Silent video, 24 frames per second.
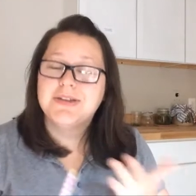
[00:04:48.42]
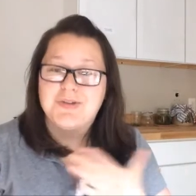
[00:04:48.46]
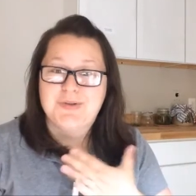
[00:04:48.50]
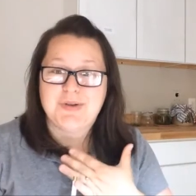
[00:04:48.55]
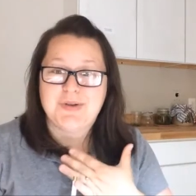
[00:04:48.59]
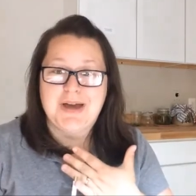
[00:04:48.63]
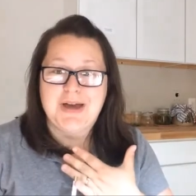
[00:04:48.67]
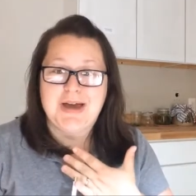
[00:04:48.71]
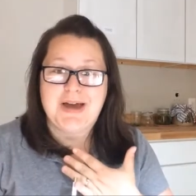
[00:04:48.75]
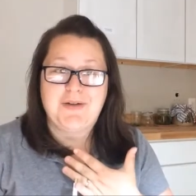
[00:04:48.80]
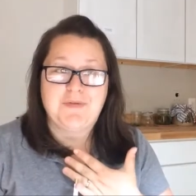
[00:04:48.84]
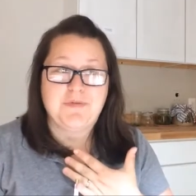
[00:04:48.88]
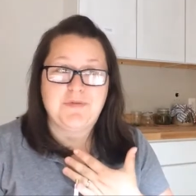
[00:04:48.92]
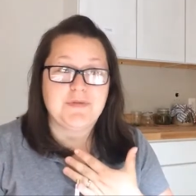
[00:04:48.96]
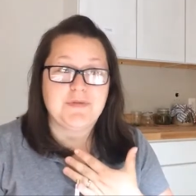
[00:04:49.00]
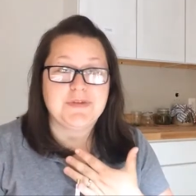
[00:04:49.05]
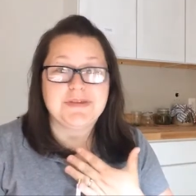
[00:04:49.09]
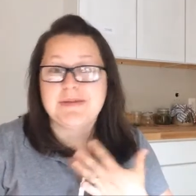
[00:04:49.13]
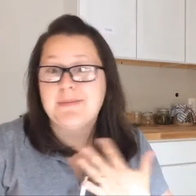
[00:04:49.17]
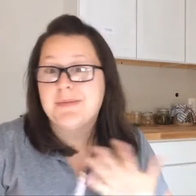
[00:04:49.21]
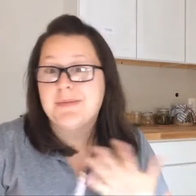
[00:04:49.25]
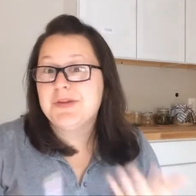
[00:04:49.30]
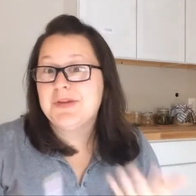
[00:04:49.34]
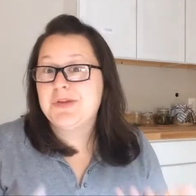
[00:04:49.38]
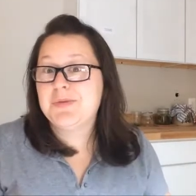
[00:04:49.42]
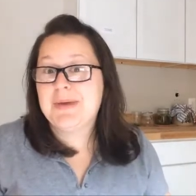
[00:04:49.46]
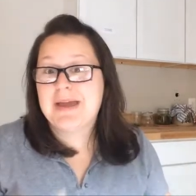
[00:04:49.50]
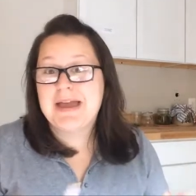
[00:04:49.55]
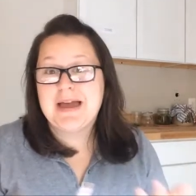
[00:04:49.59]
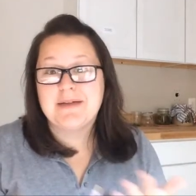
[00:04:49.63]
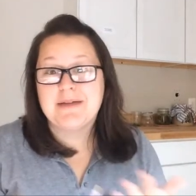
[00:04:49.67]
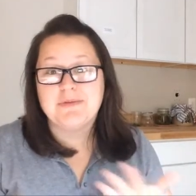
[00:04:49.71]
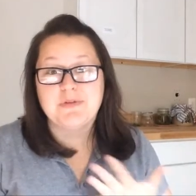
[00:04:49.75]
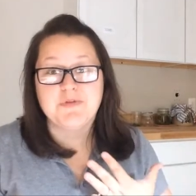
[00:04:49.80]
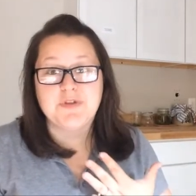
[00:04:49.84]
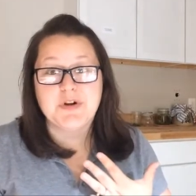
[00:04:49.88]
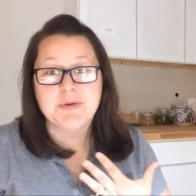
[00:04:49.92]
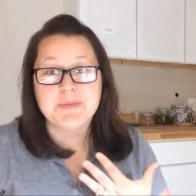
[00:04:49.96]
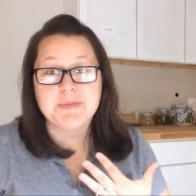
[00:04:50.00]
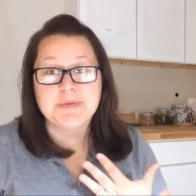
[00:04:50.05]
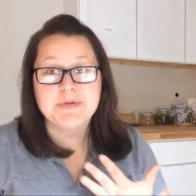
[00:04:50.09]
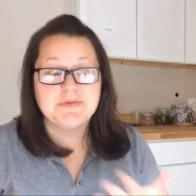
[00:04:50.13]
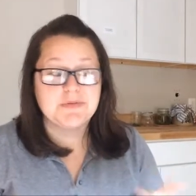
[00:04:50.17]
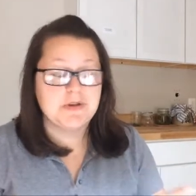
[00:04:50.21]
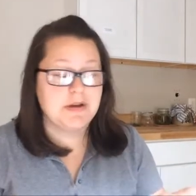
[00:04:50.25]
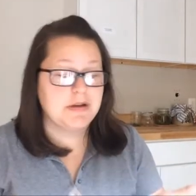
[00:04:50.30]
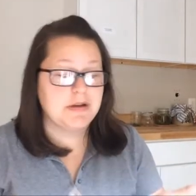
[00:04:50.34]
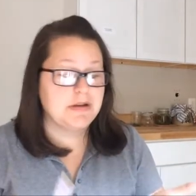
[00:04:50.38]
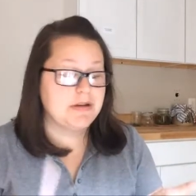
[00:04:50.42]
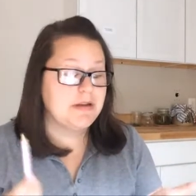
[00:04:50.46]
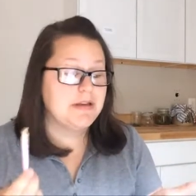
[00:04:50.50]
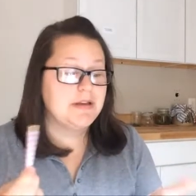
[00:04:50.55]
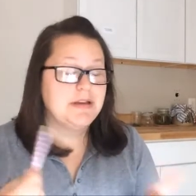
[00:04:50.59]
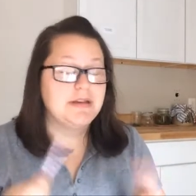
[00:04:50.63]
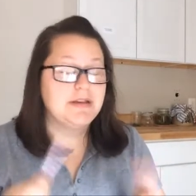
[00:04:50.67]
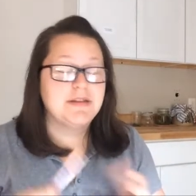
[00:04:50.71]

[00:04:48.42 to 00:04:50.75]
you have some of you might have a farm to run,